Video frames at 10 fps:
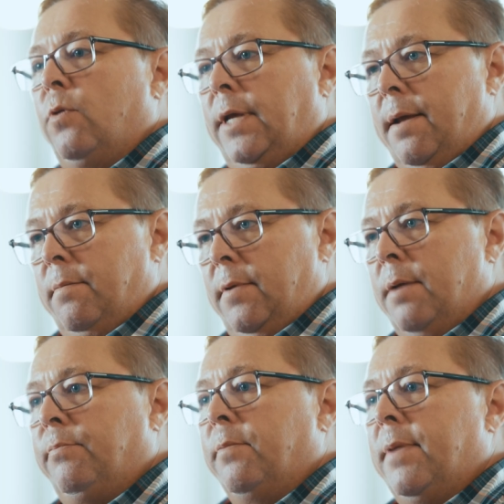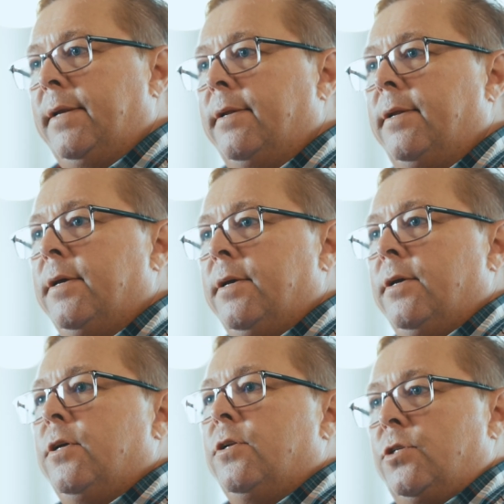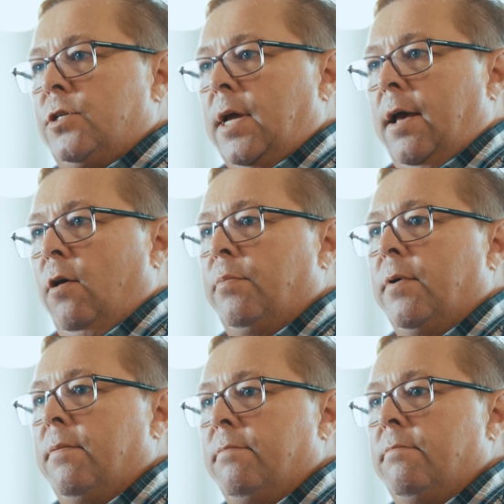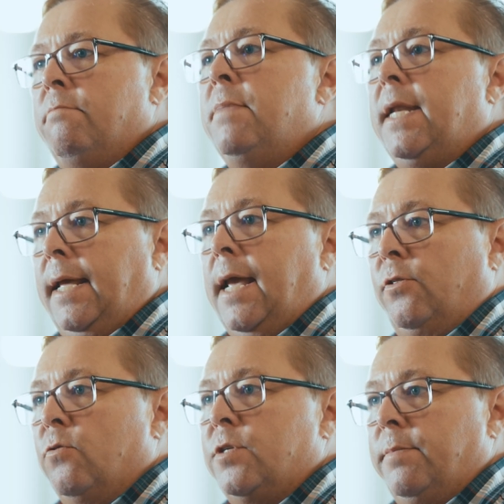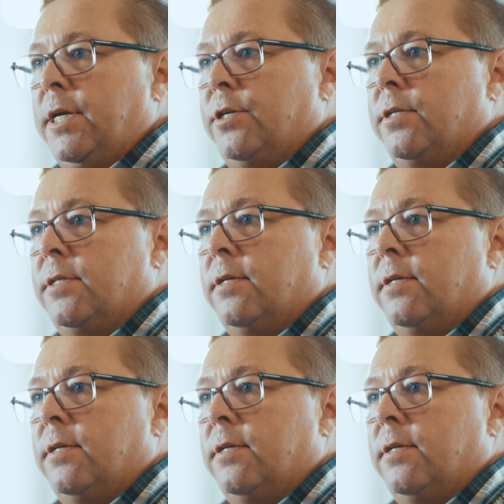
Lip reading: will get implemented to help mitigate those emissions.